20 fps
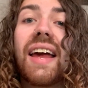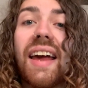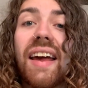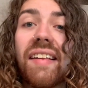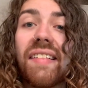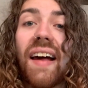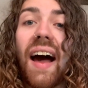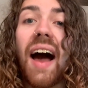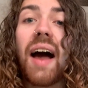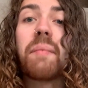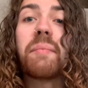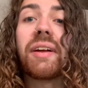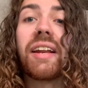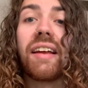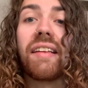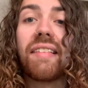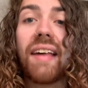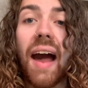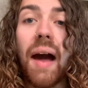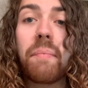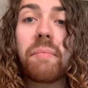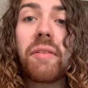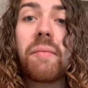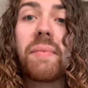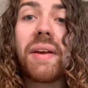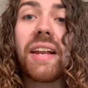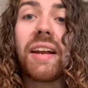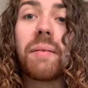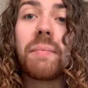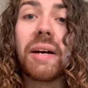is I'm gonna tap the
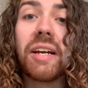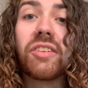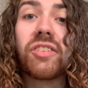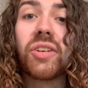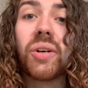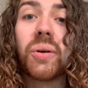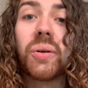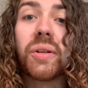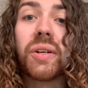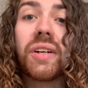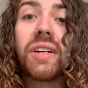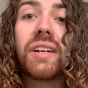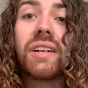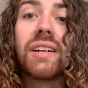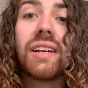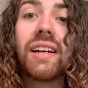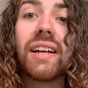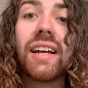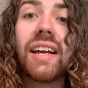beat on my shoulder,